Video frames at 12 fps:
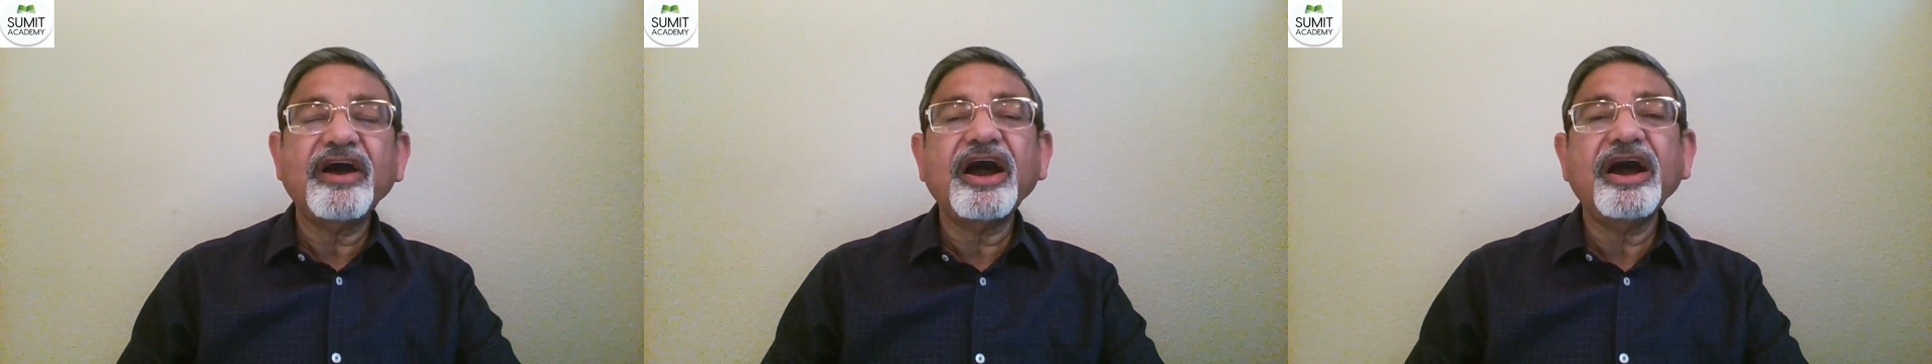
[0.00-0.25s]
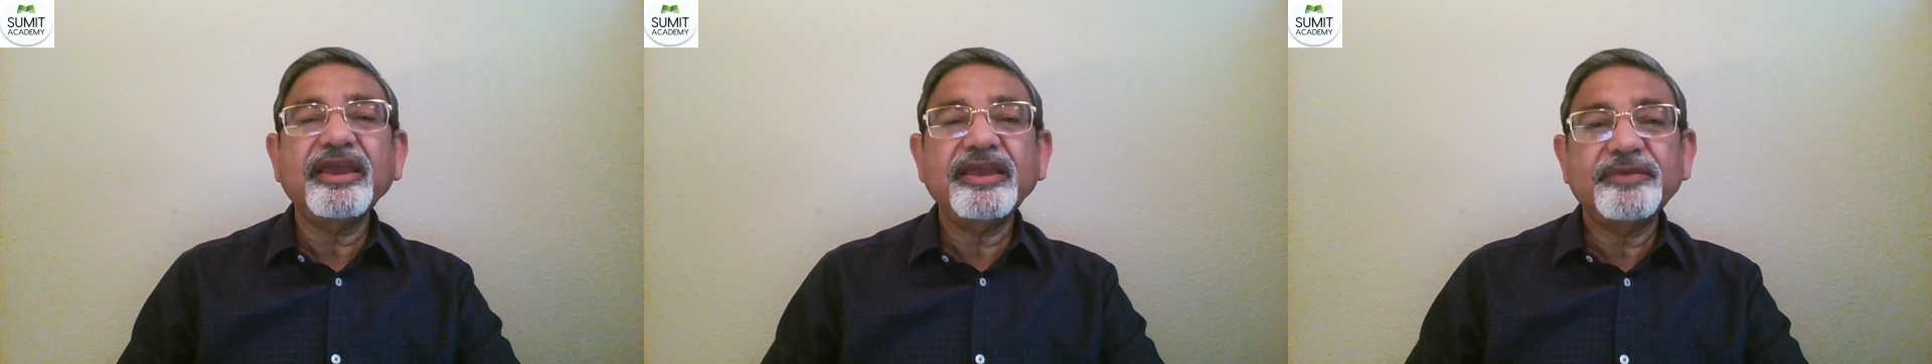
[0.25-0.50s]

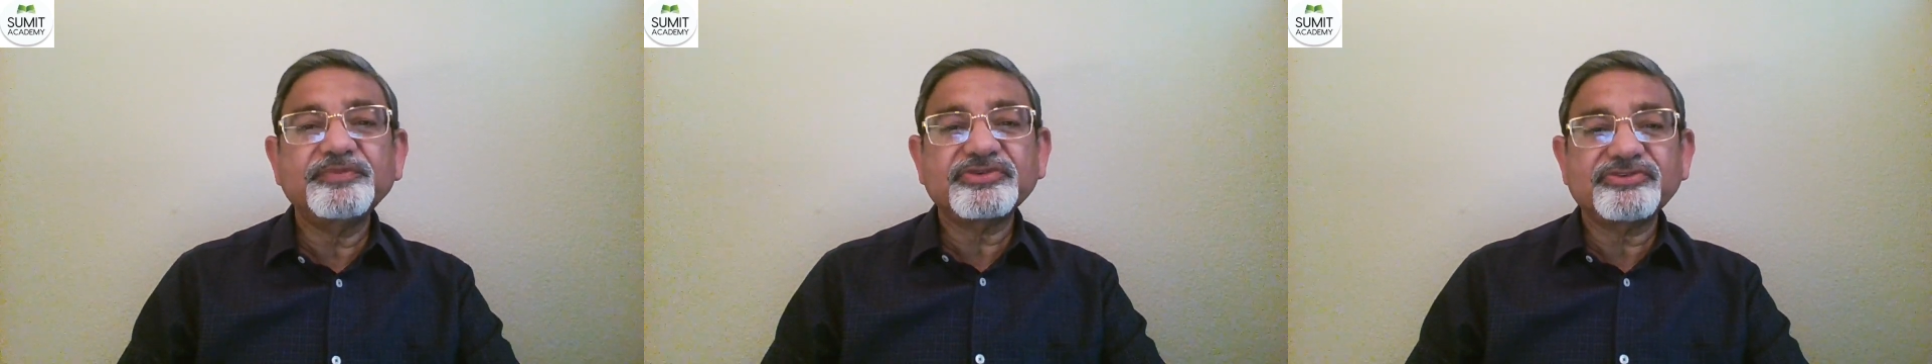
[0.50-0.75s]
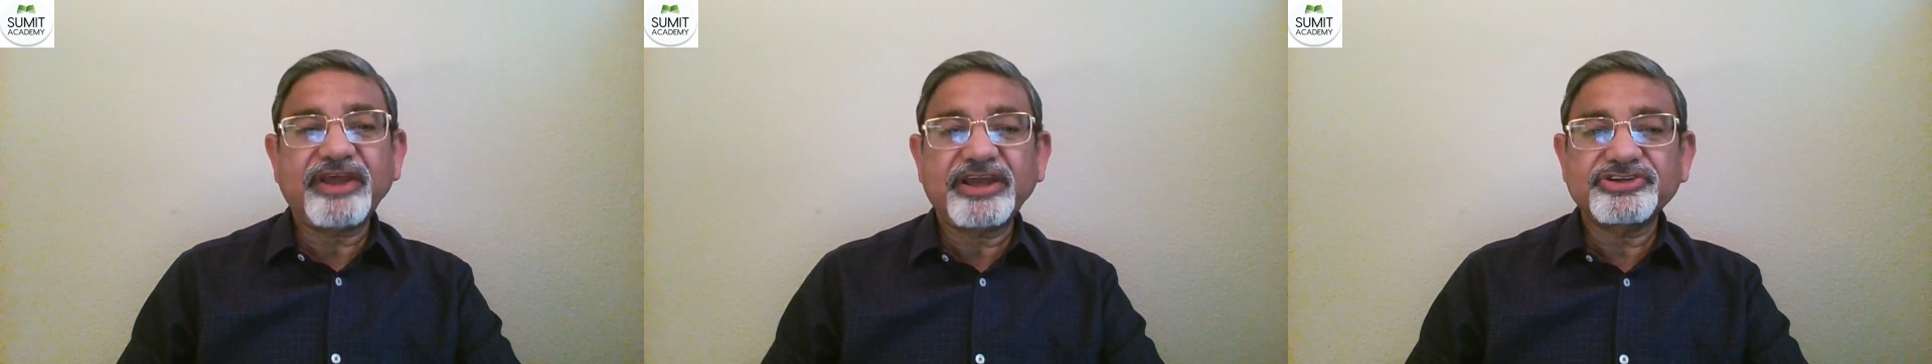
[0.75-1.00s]
high
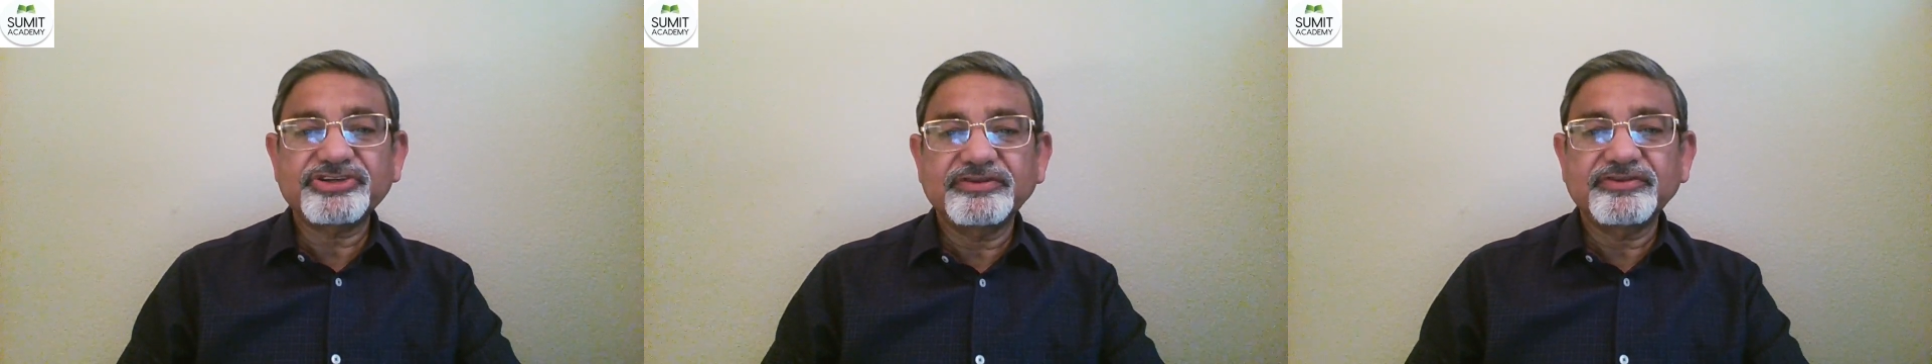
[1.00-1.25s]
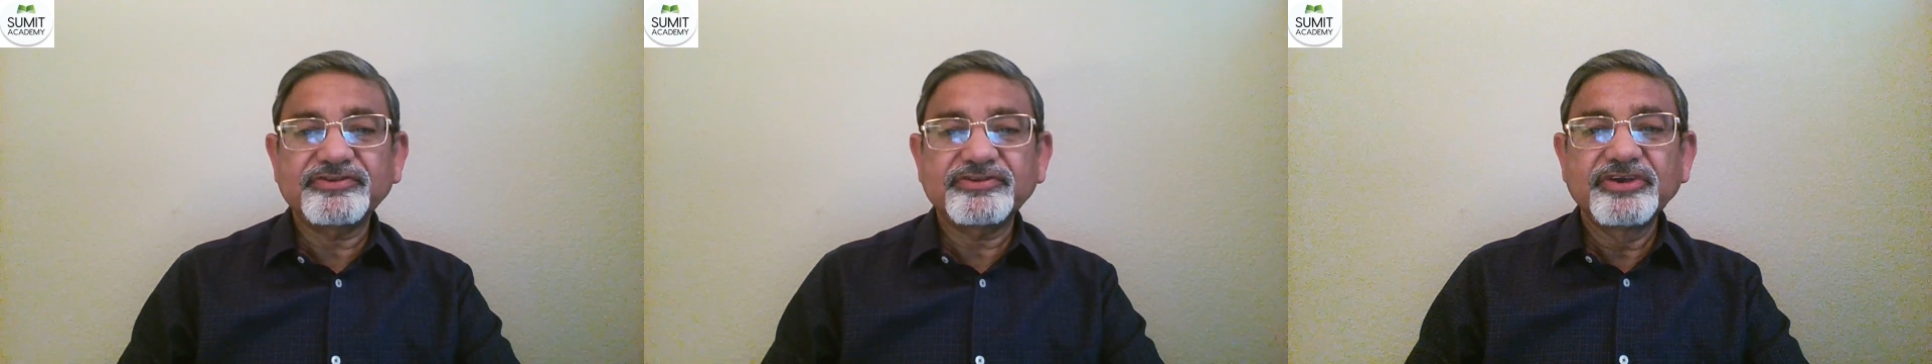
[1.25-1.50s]

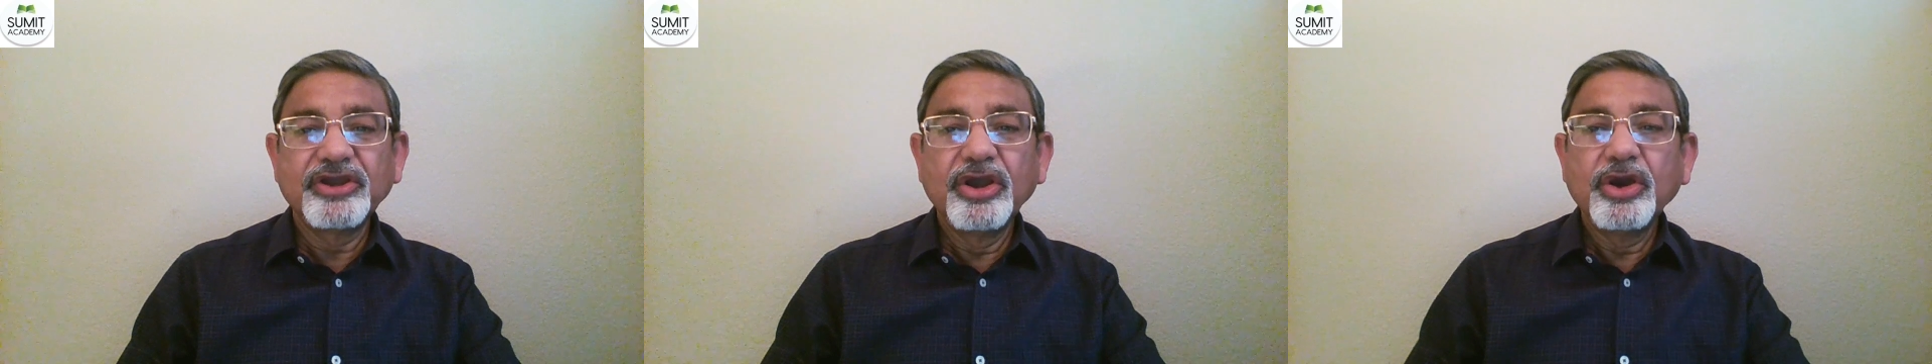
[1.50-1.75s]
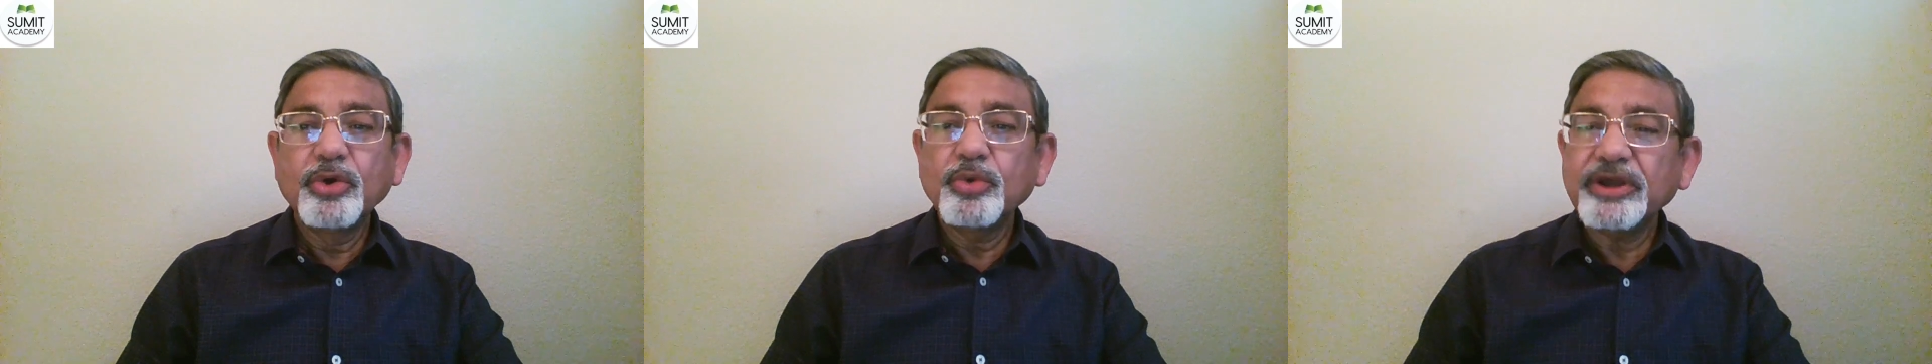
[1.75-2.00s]
abstractions,
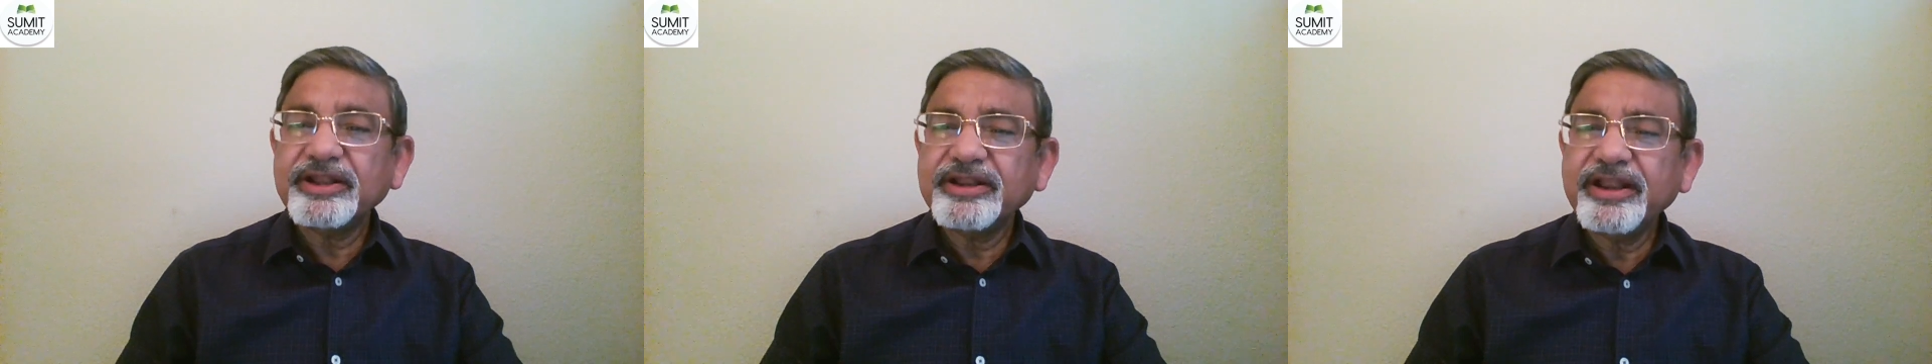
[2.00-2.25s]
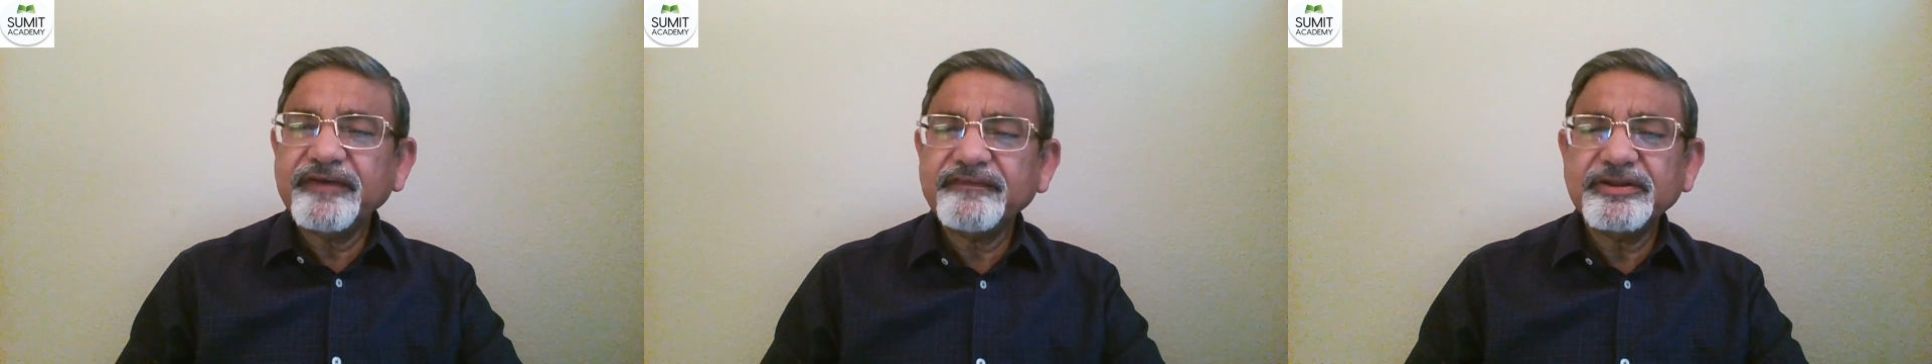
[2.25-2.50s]
who are
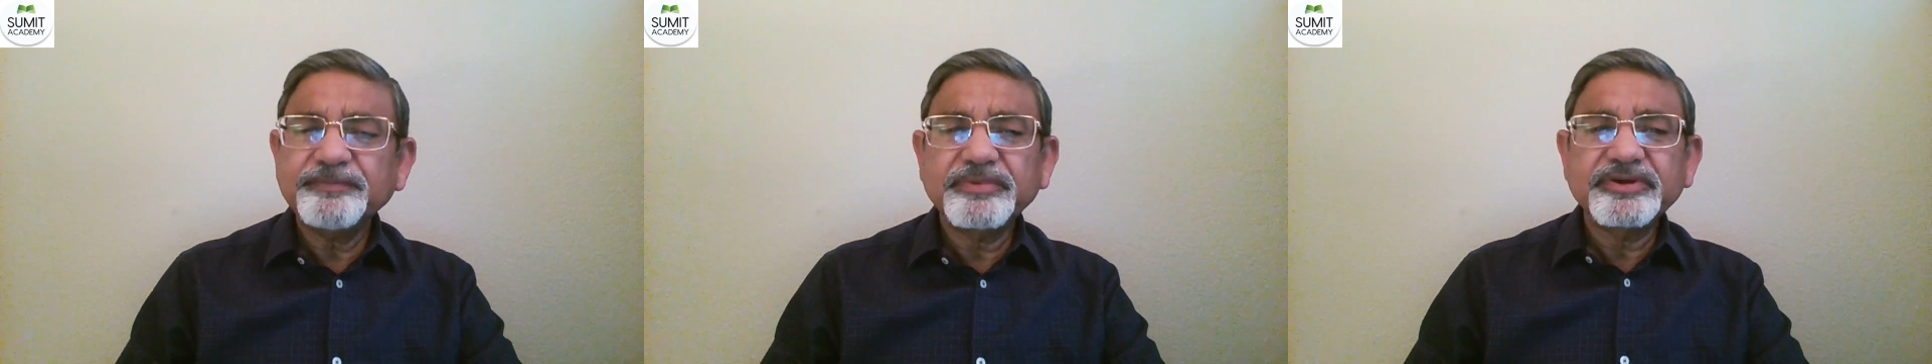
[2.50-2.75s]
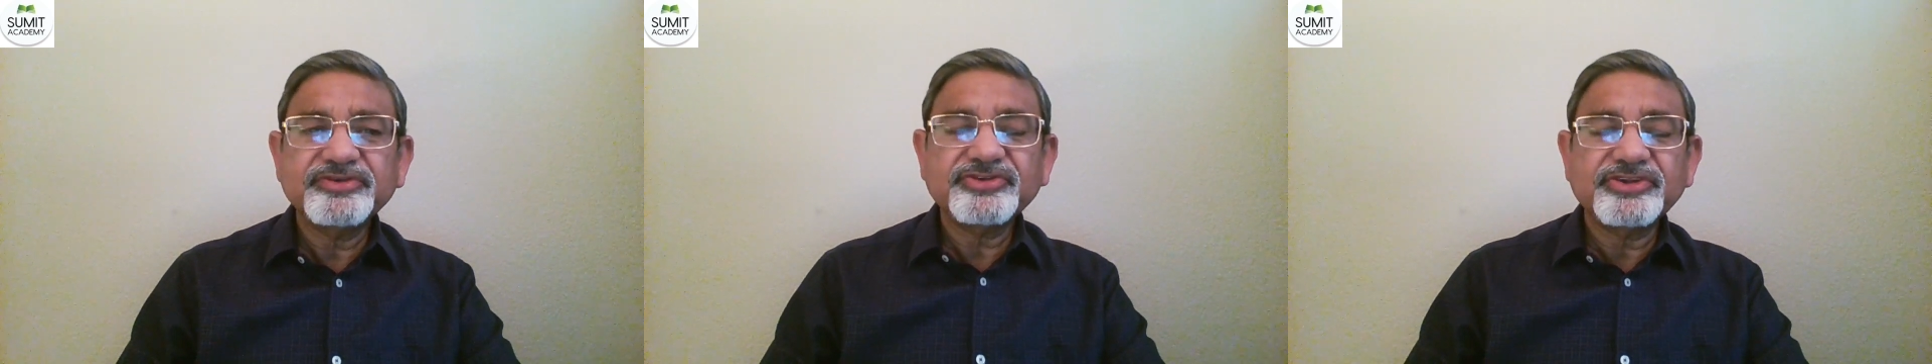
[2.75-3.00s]
never
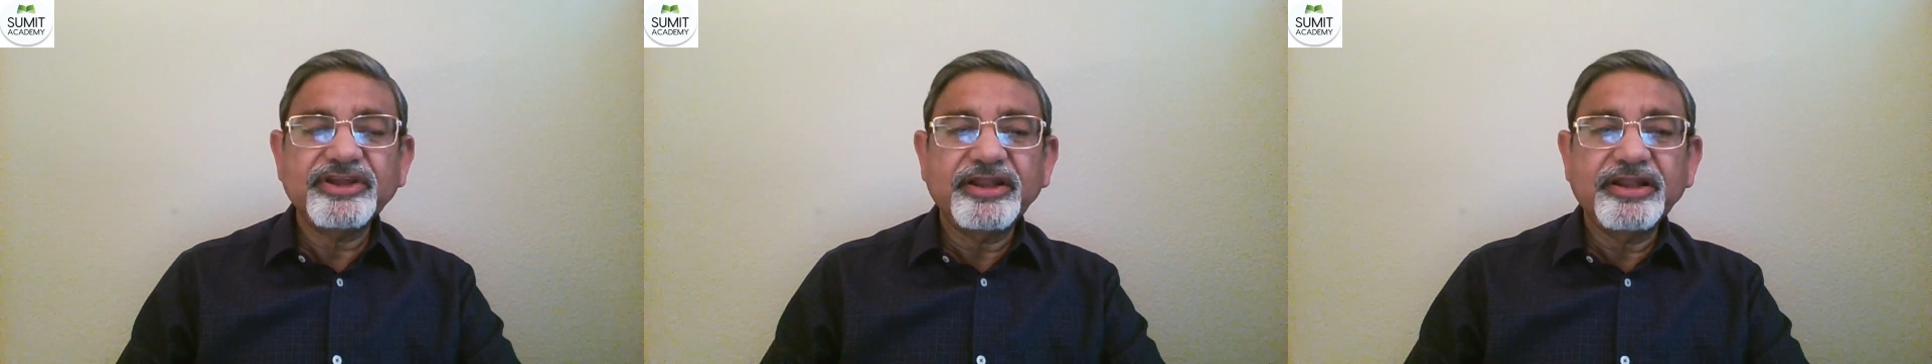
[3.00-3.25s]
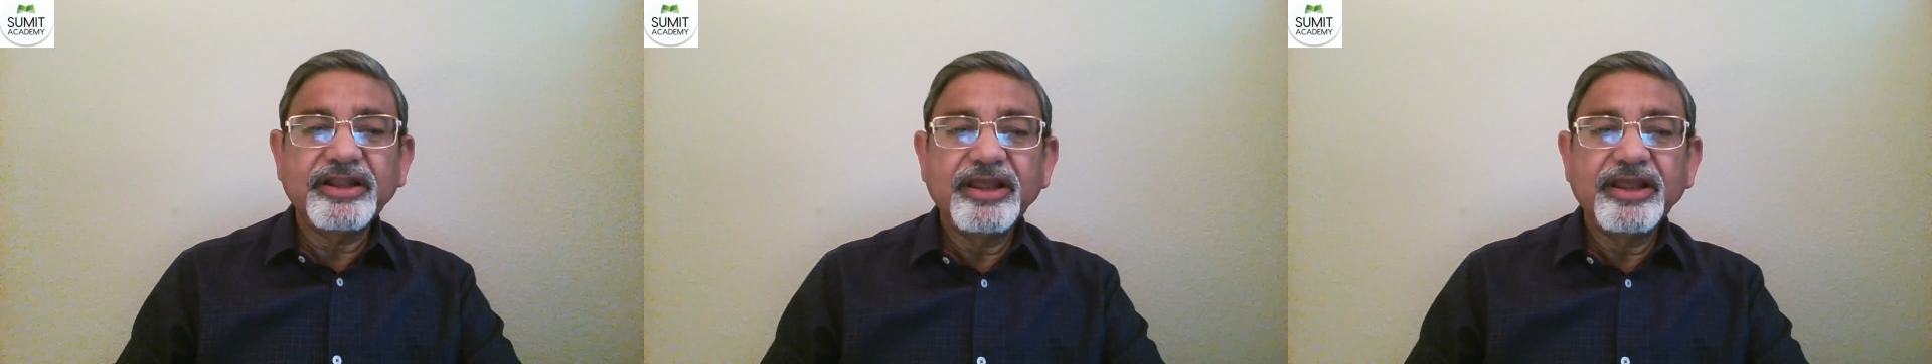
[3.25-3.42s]
personal